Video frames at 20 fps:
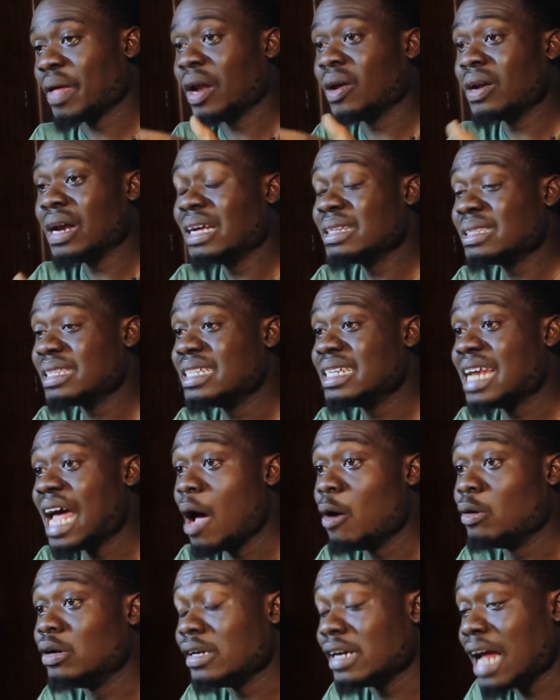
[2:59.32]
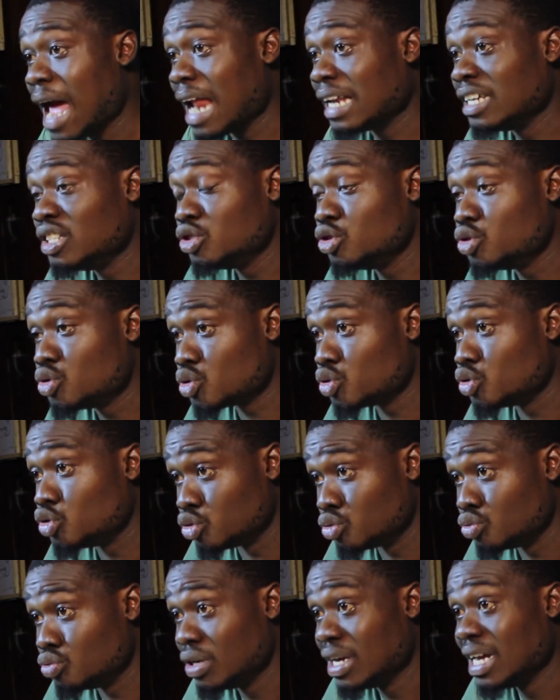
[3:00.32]
Another thing that I need you to
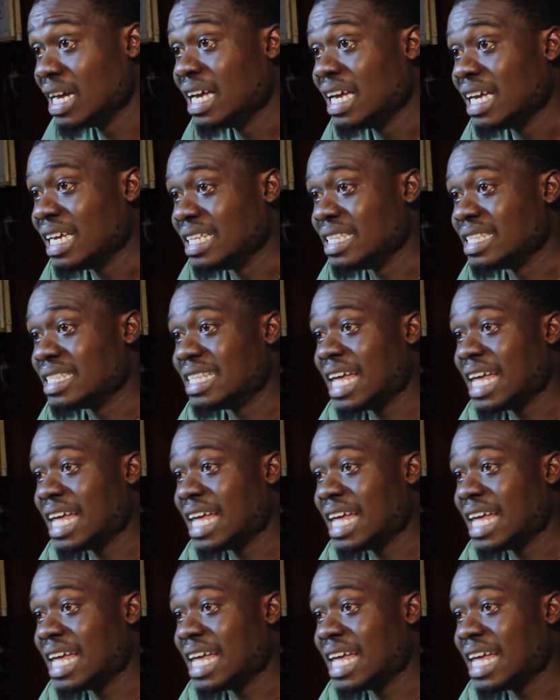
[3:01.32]
do is